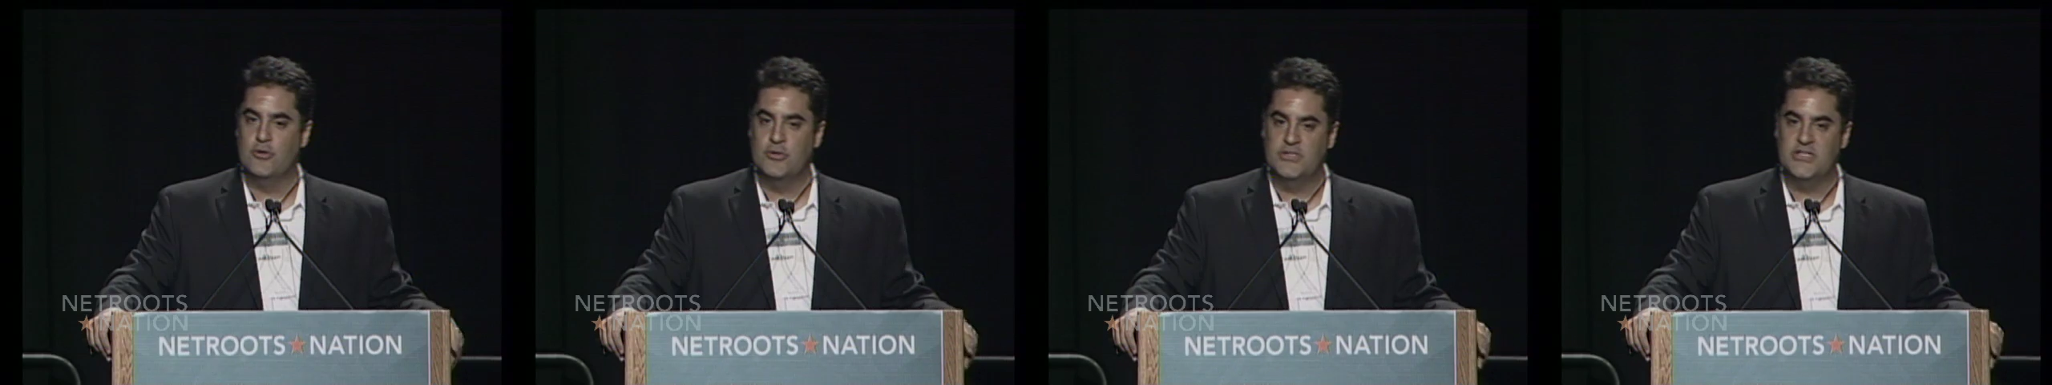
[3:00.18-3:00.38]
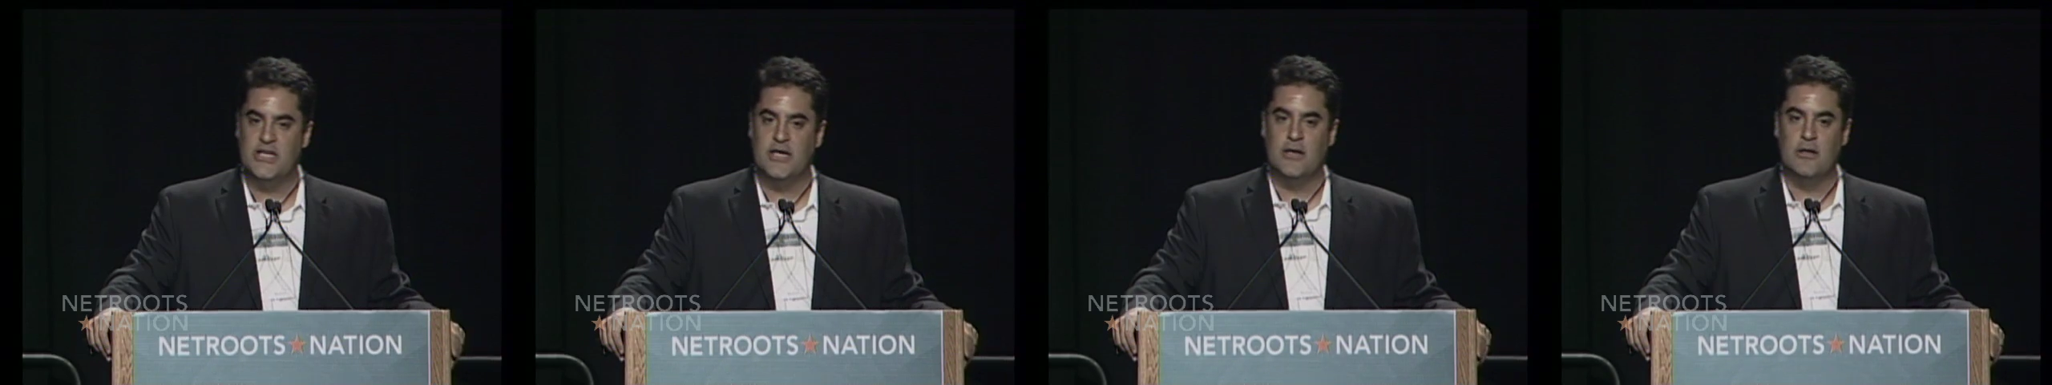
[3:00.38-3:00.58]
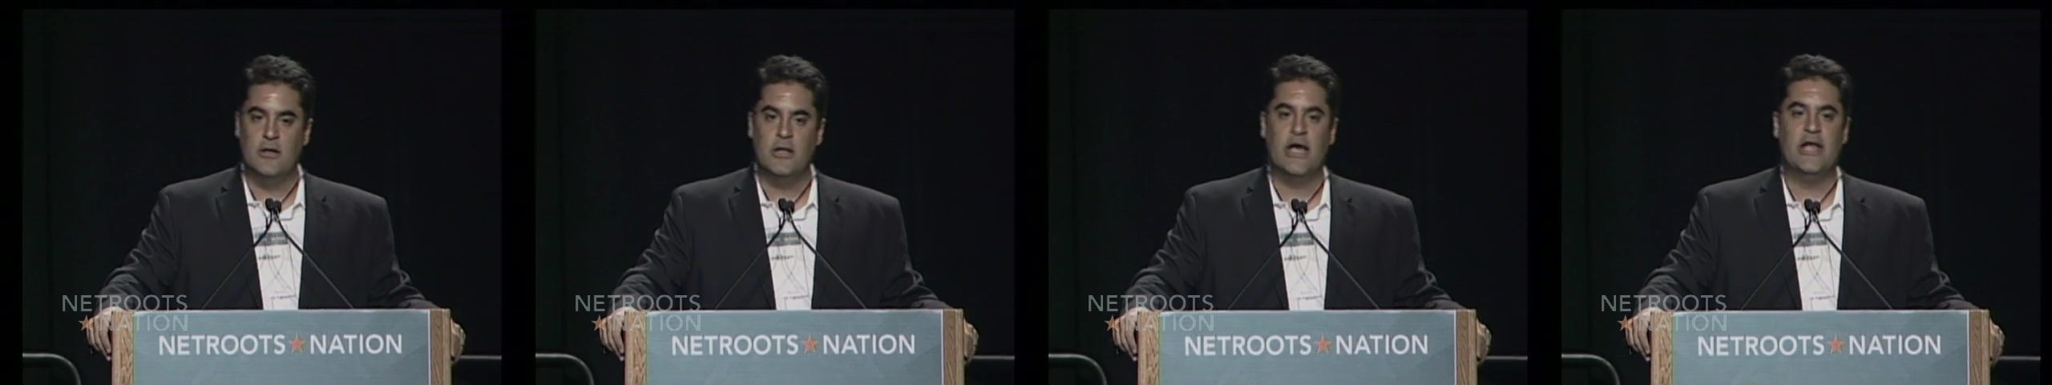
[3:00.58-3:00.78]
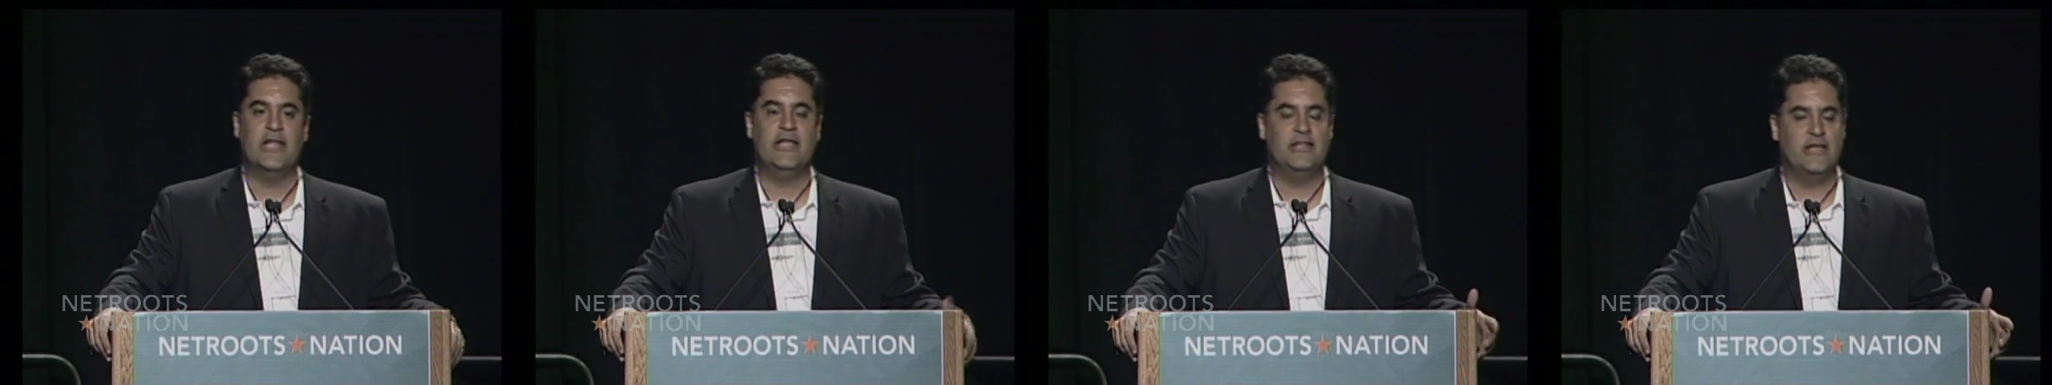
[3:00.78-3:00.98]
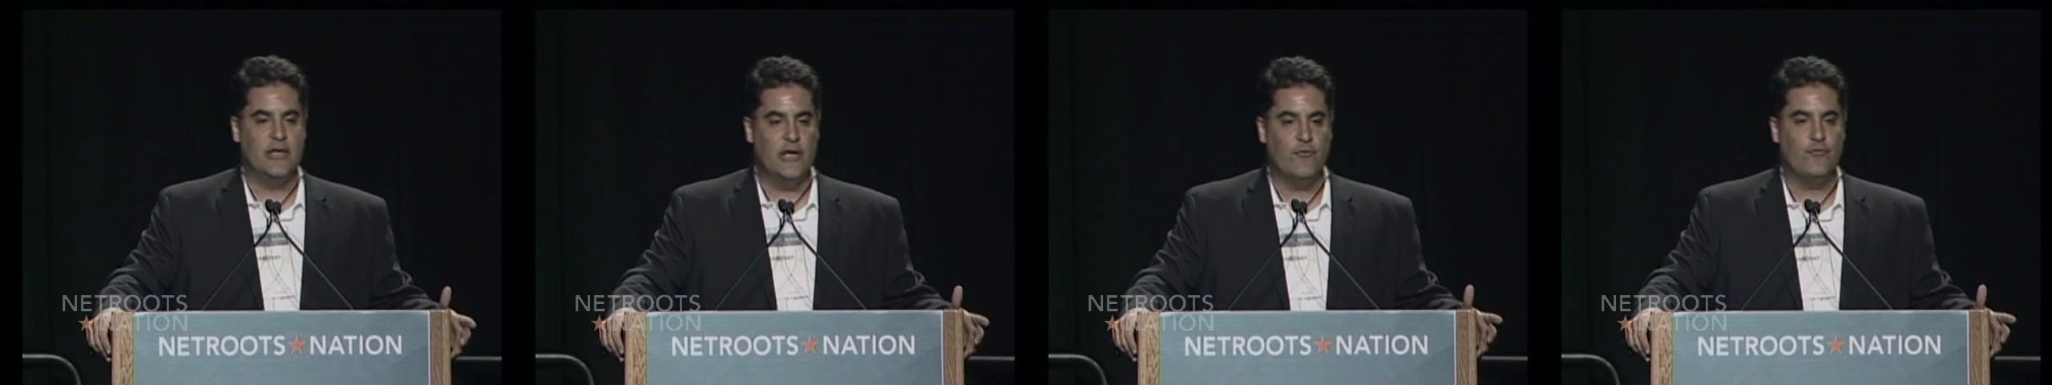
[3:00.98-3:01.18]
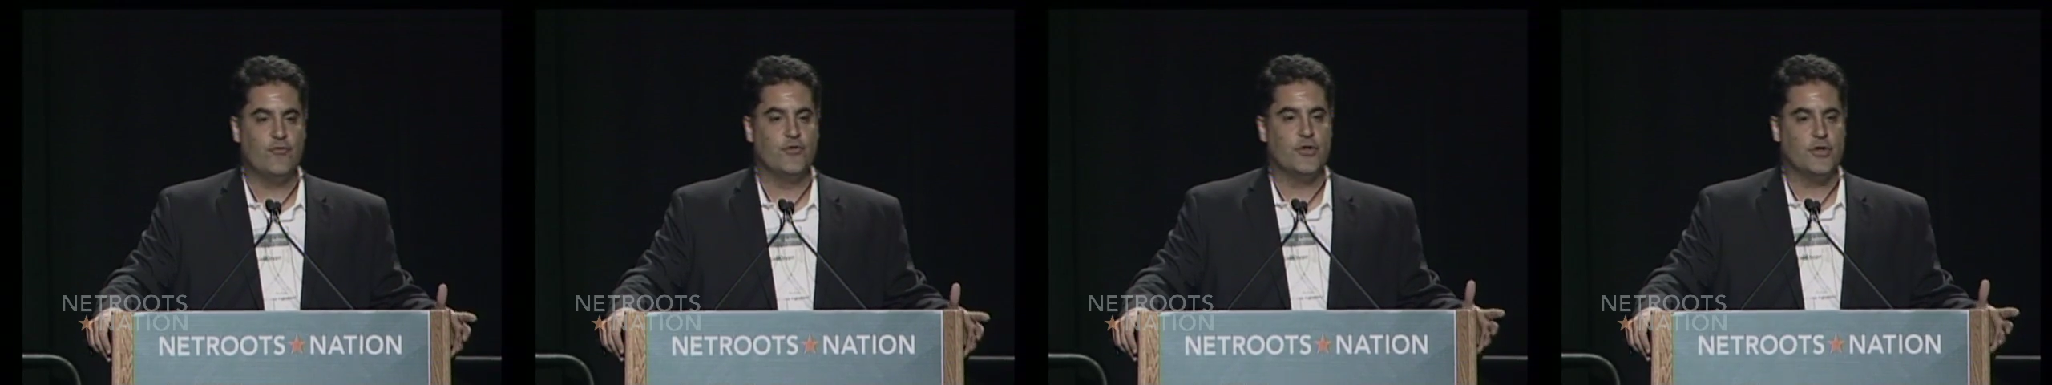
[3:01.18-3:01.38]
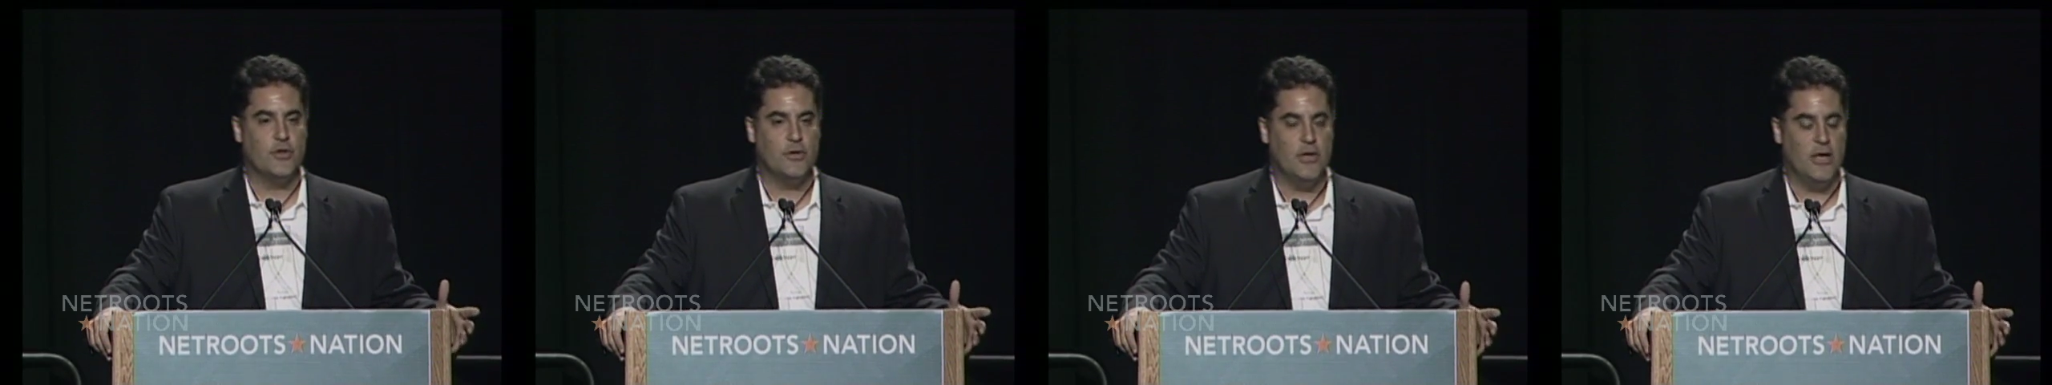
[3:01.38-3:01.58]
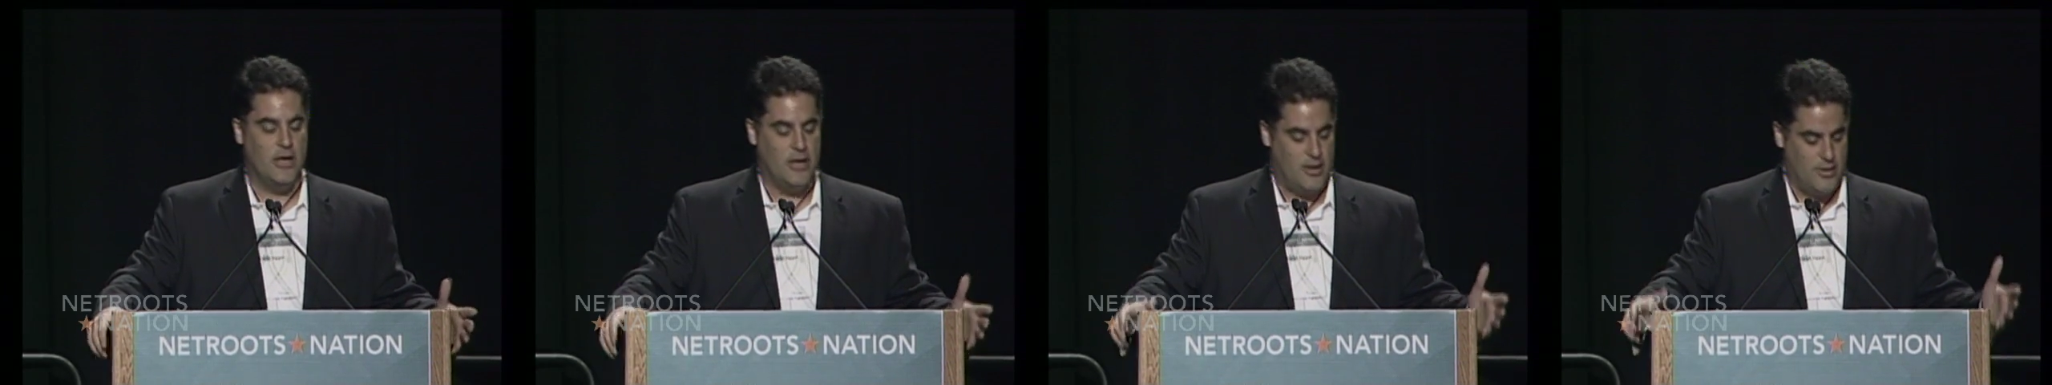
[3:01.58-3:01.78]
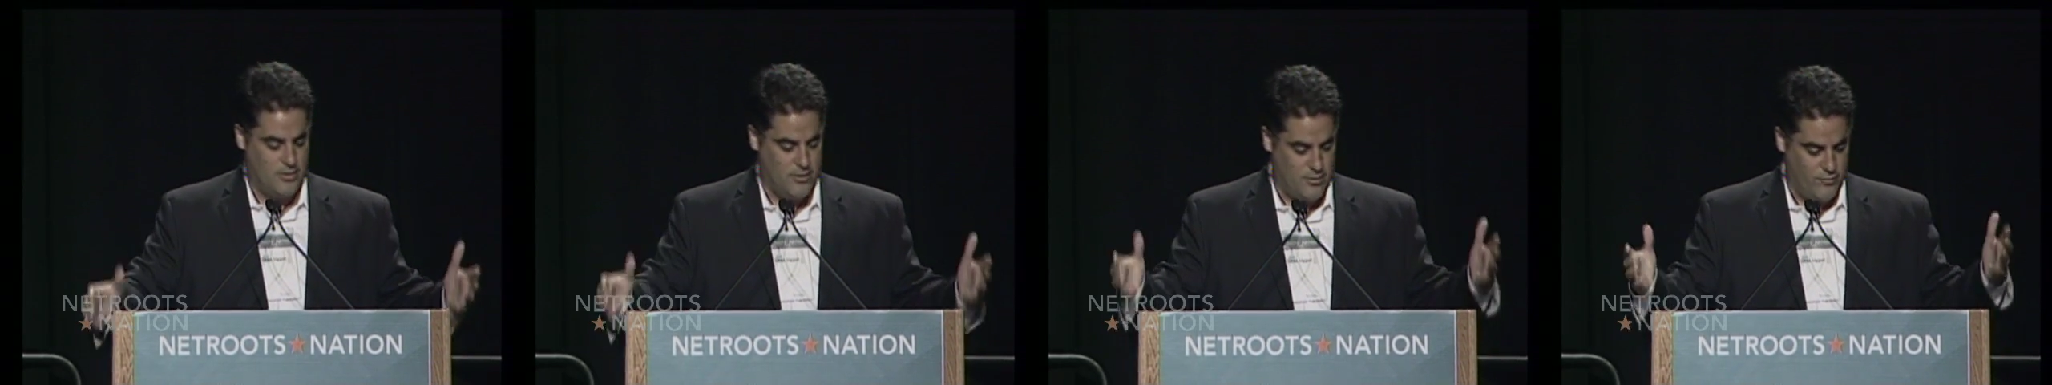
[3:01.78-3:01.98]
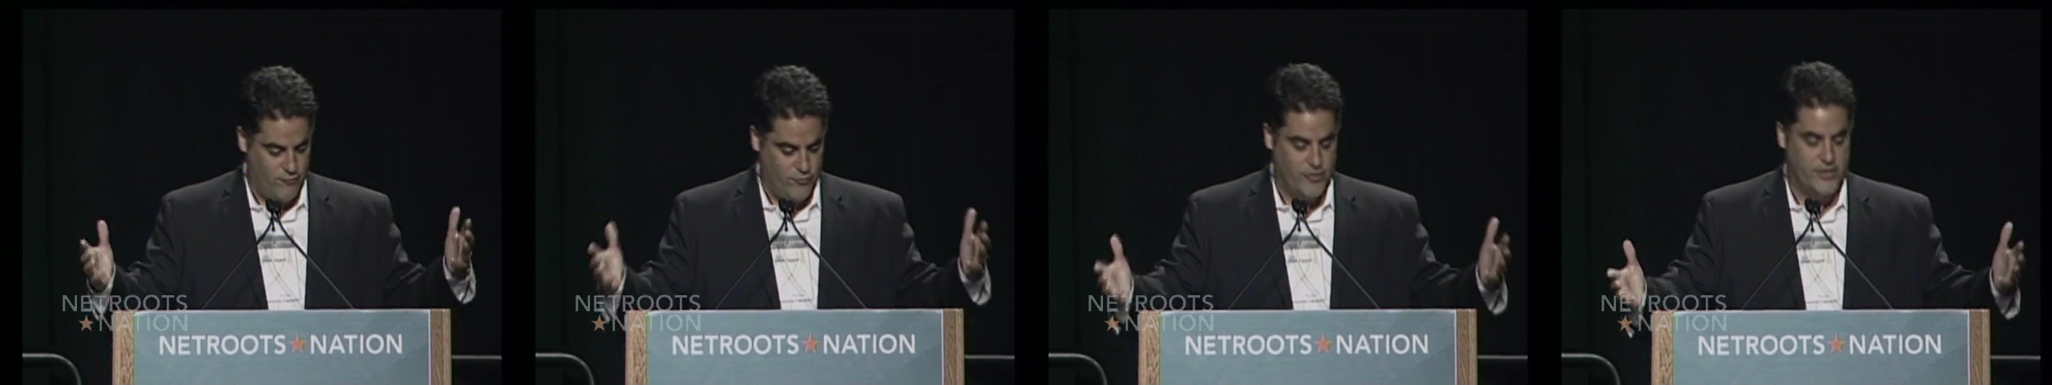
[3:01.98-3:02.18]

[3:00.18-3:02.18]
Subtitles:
Deal, and he did it for